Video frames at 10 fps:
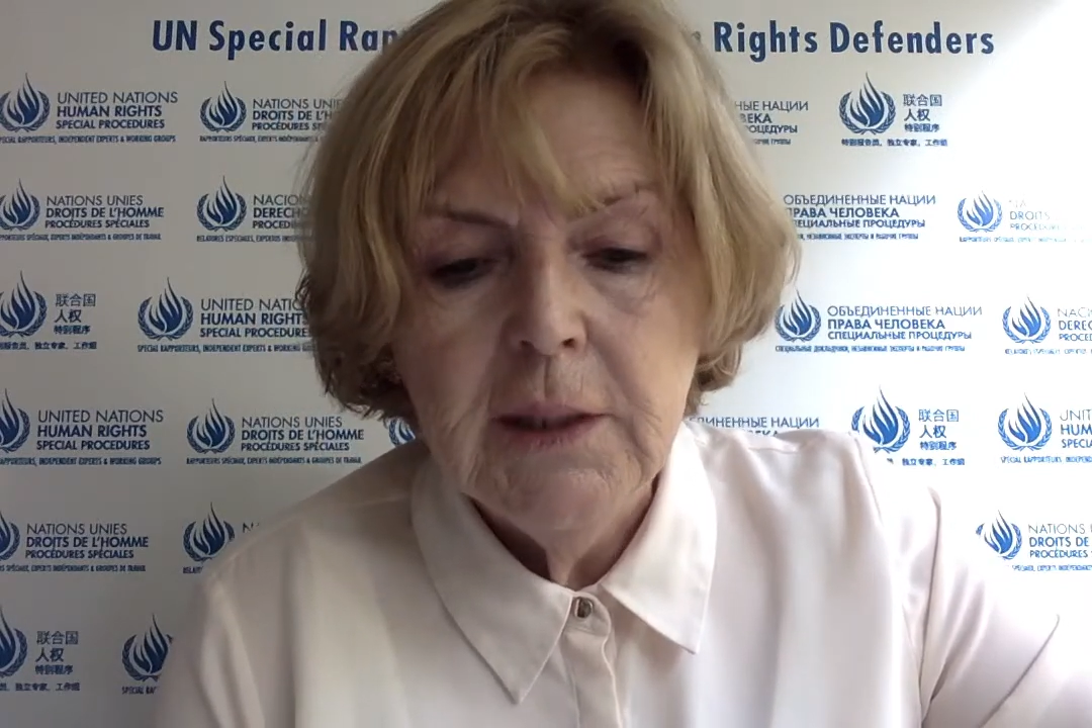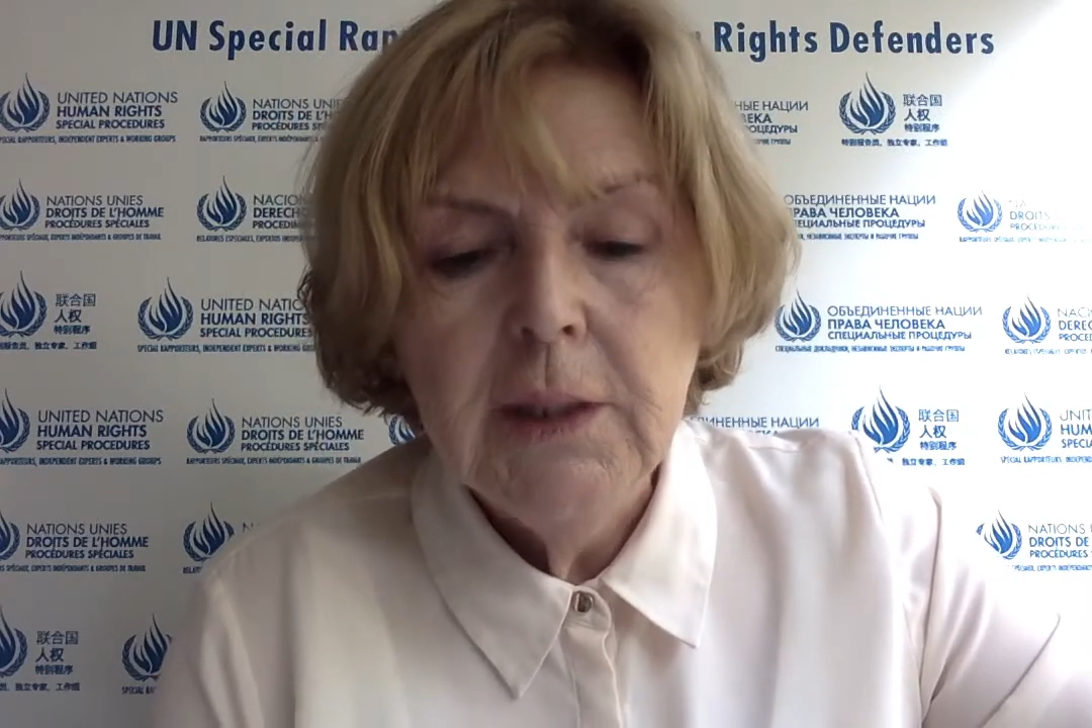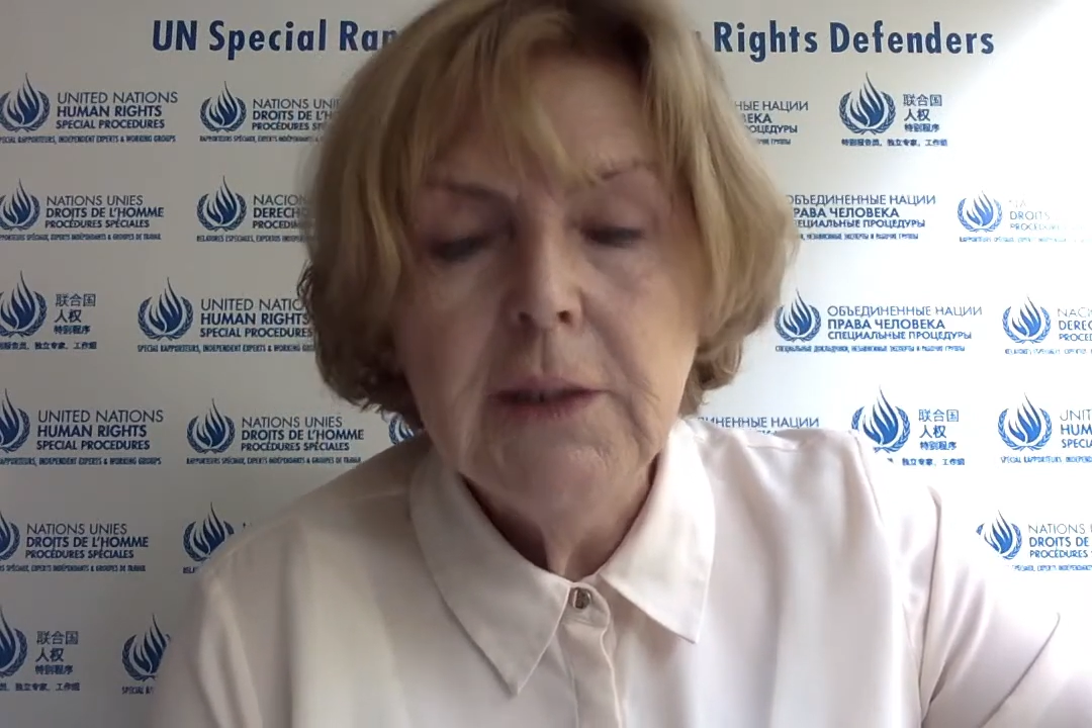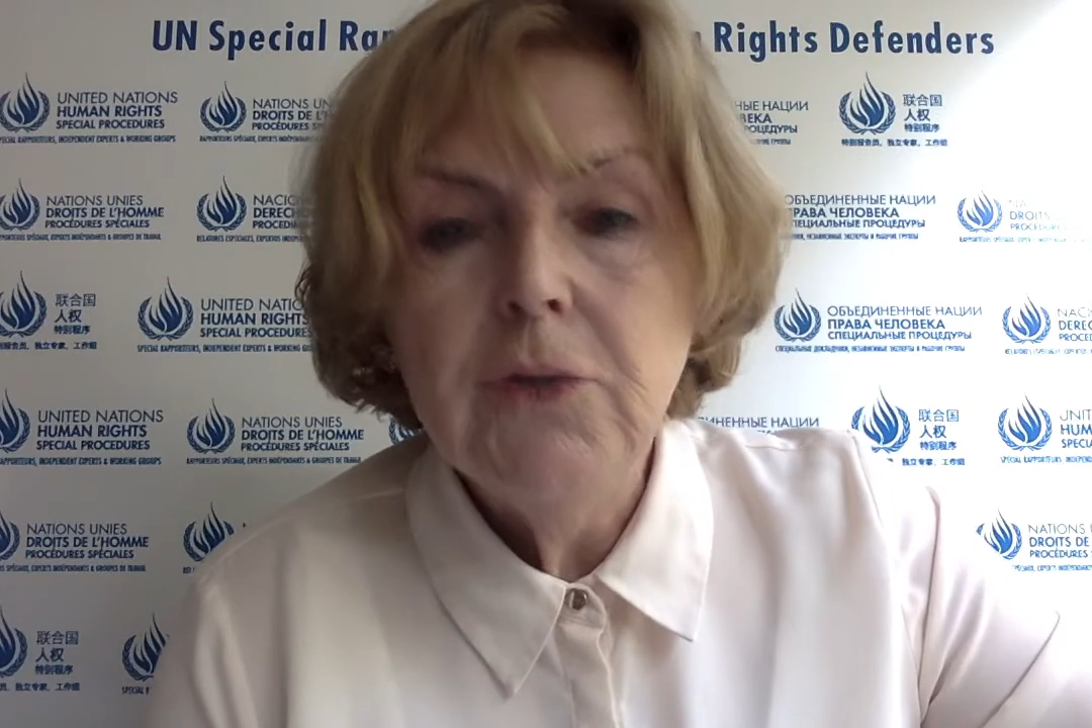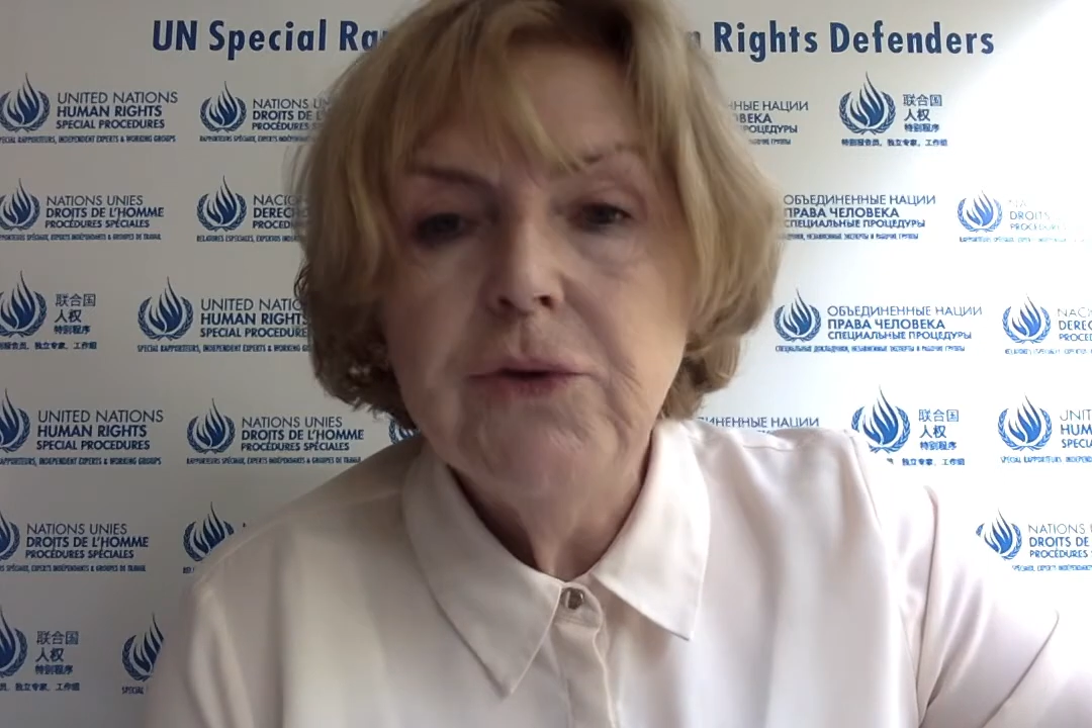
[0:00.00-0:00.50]

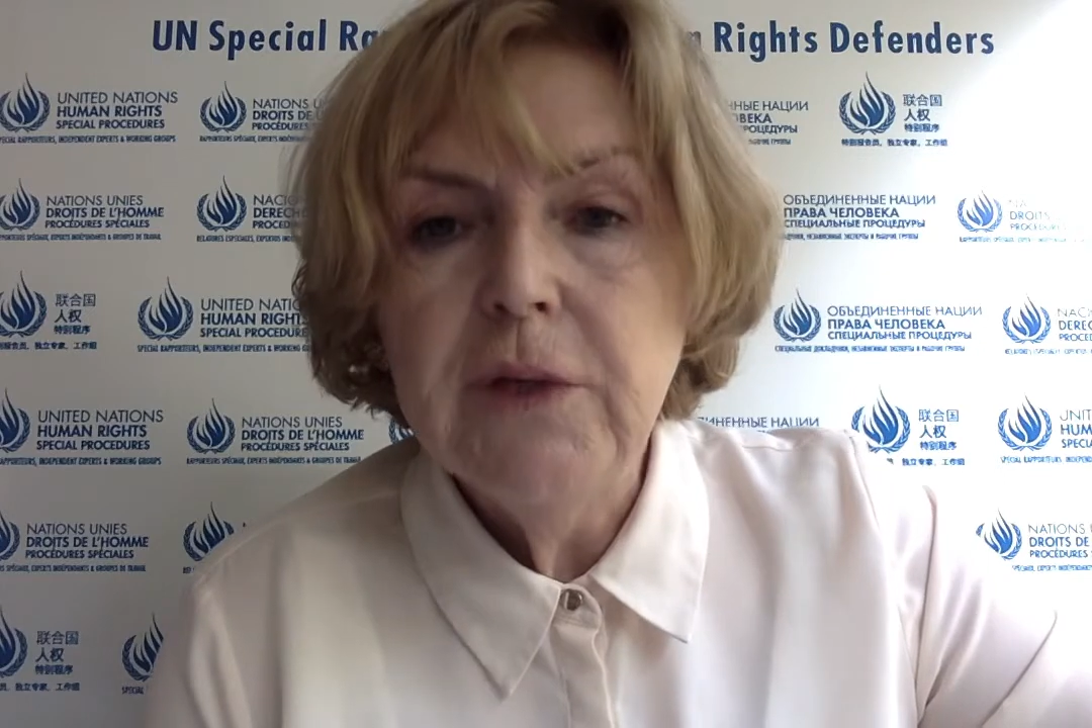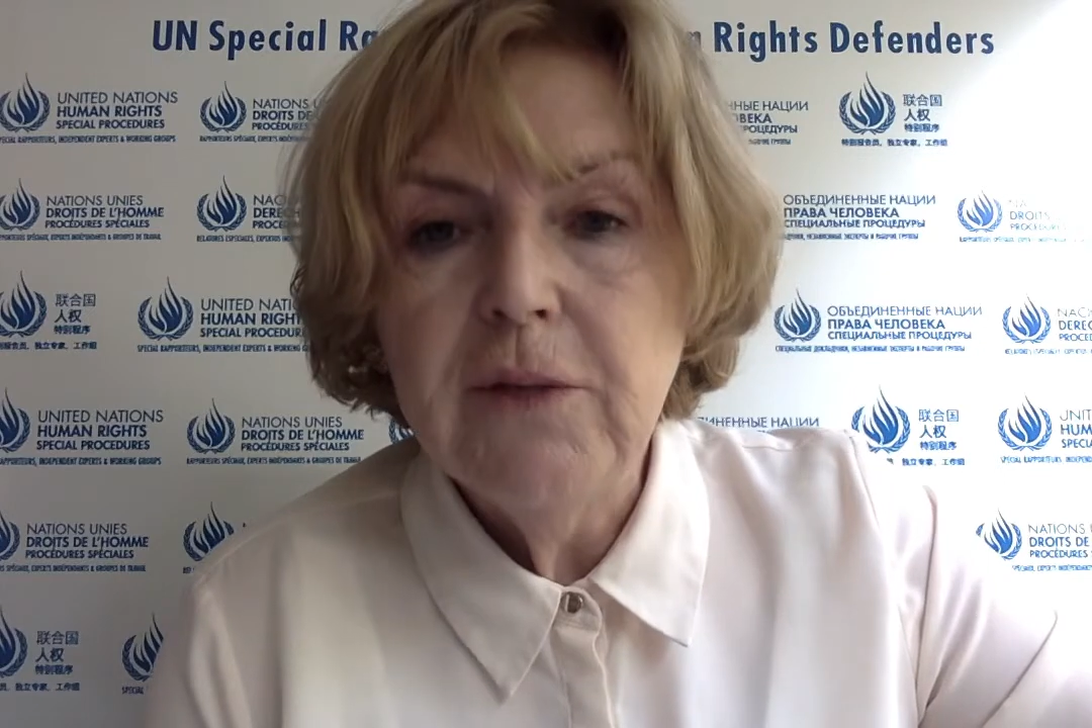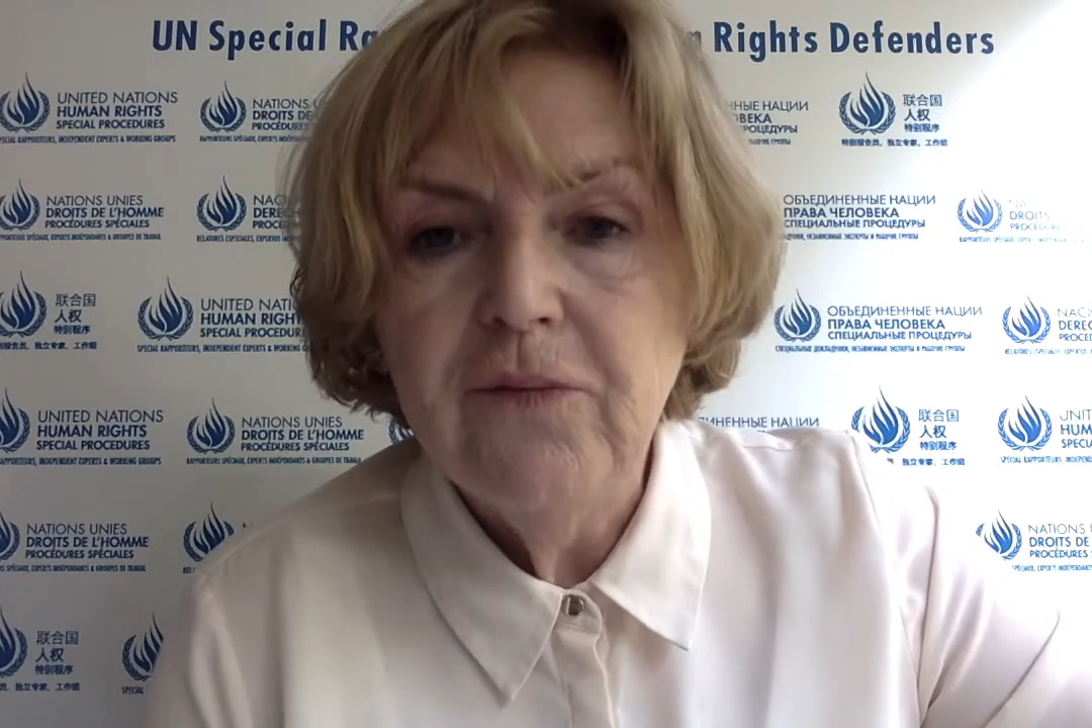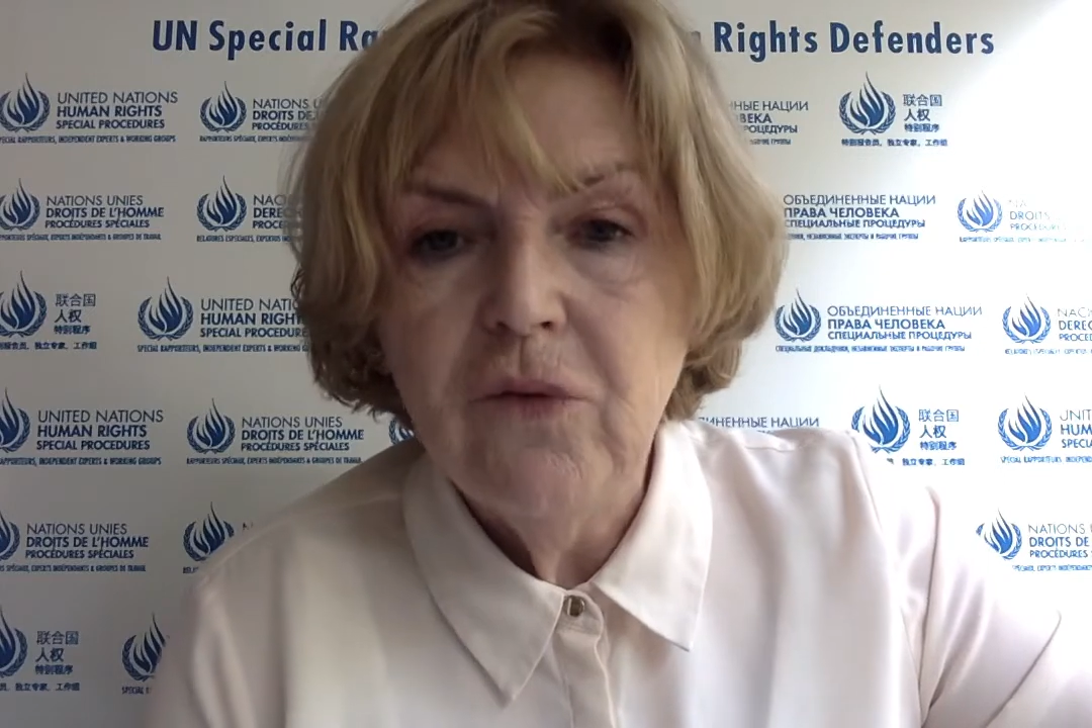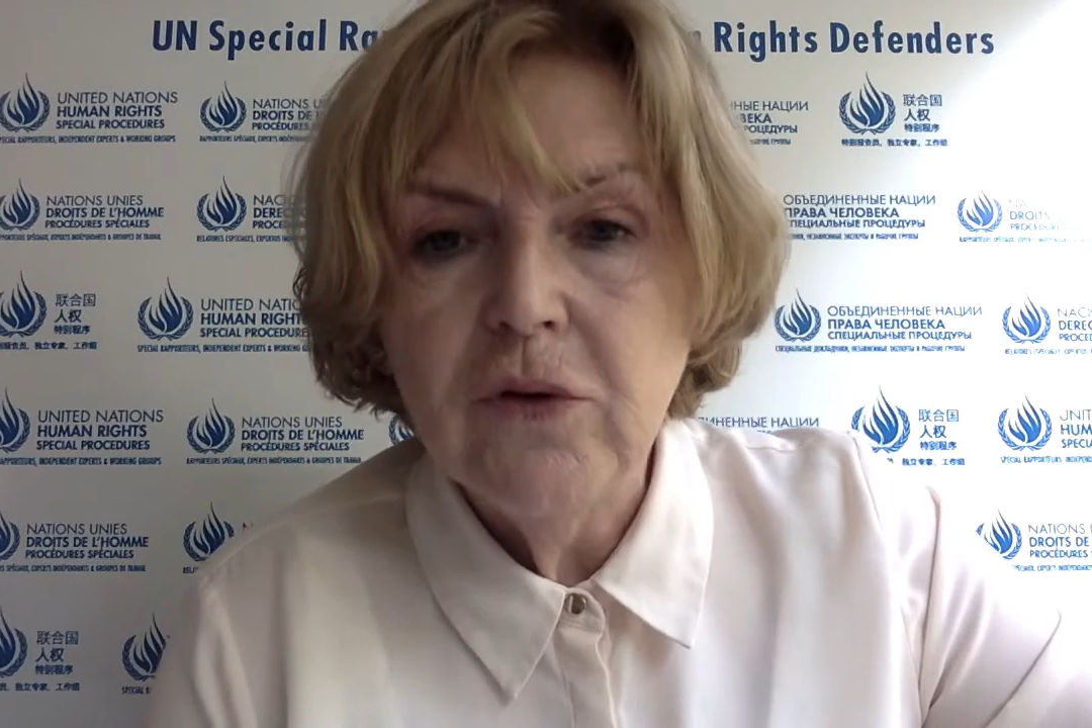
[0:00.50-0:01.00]
including
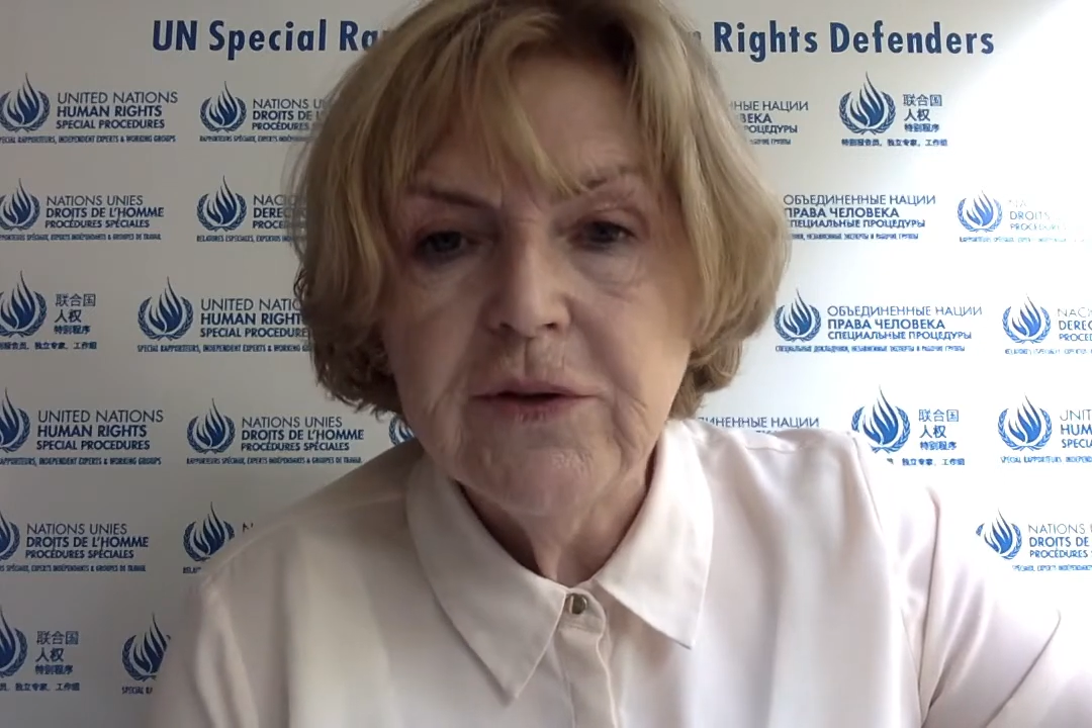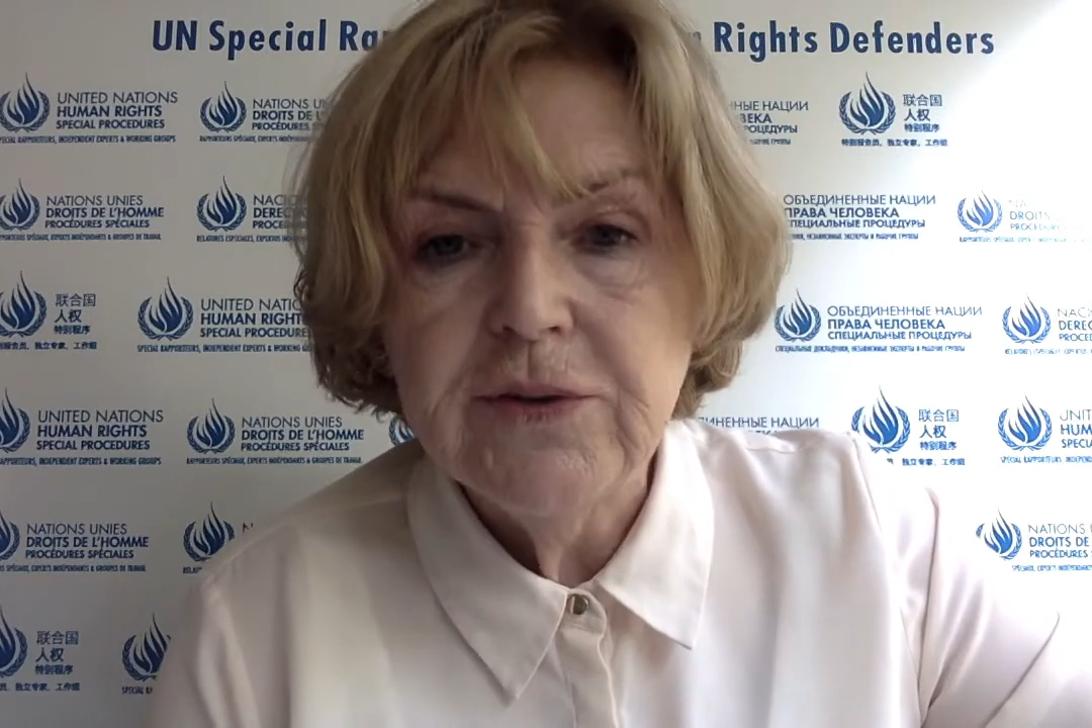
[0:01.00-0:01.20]
enforced